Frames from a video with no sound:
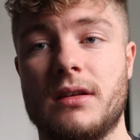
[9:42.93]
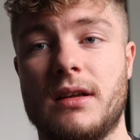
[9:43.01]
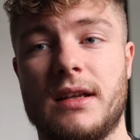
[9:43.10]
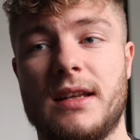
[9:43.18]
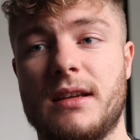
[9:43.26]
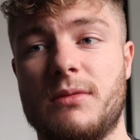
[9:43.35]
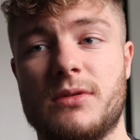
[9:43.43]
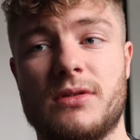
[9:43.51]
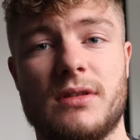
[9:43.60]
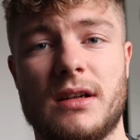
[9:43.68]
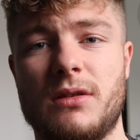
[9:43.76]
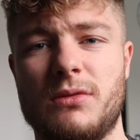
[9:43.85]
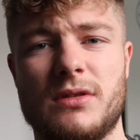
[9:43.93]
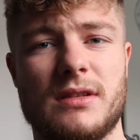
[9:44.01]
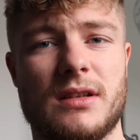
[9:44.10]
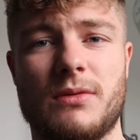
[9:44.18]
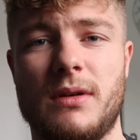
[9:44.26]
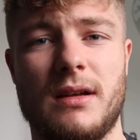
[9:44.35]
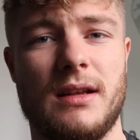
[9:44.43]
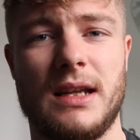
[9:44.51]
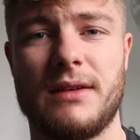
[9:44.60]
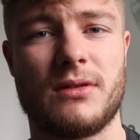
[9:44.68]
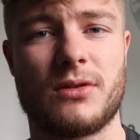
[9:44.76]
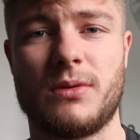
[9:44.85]
I think it closes at
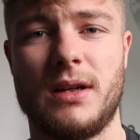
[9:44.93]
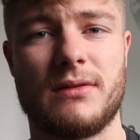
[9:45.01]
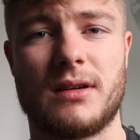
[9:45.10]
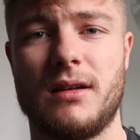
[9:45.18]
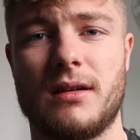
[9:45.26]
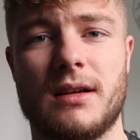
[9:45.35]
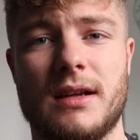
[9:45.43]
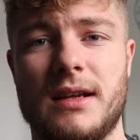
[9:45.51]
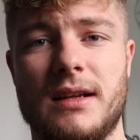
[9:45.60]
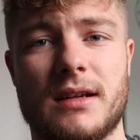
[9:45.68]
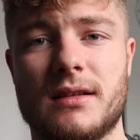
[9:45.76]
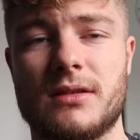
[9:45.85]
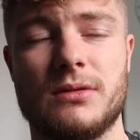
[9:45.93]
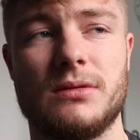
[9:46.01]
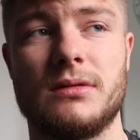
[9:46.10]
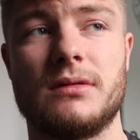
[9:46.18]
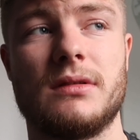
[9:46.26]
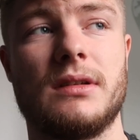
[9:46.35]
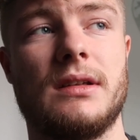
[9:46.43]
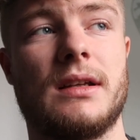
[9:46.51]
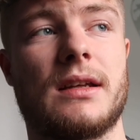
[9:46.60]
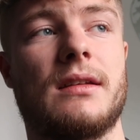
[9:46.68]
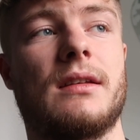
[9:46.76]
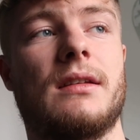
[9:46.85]
11 or 12 o'clock at night, like, so
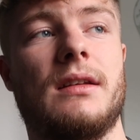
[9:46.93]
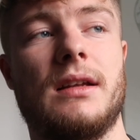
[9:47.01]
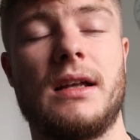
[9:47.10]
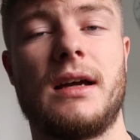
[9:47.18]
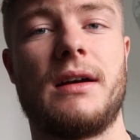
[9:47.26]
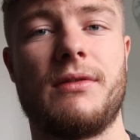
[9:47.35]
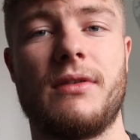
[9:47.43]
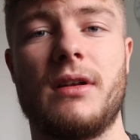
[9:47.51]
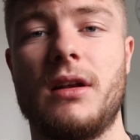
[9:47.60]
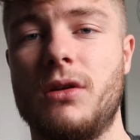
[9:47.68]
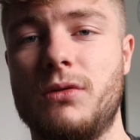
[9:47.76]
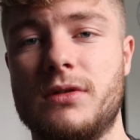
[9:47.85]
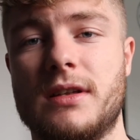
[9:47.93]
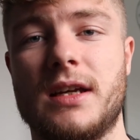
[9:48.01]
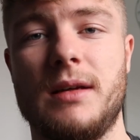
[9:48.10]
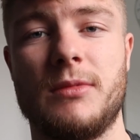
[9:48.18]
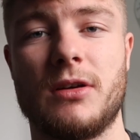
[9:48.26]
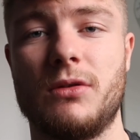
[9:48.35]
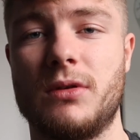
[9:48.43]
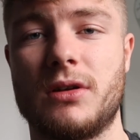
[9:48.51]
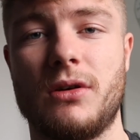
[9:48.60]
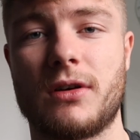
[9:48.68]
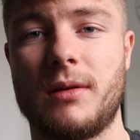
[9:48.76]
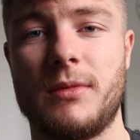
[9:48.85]
like you'll have loads of time to go and
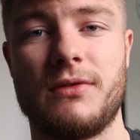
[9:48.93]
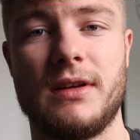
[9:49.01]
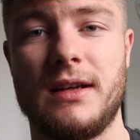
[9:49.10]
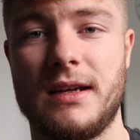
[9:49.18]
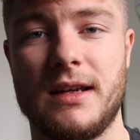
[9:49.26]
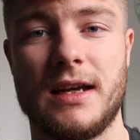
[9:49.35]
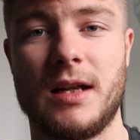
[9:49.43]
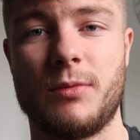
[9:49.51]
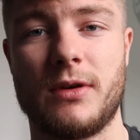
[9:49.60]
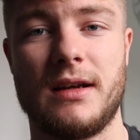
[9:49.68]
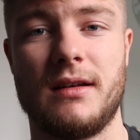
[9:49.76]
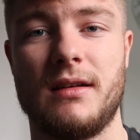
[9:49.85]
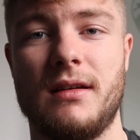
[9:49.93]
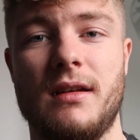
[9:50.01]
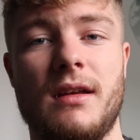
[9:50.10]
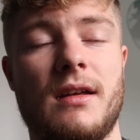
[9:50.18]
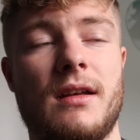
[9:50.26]
talk to them if you need any help with anything.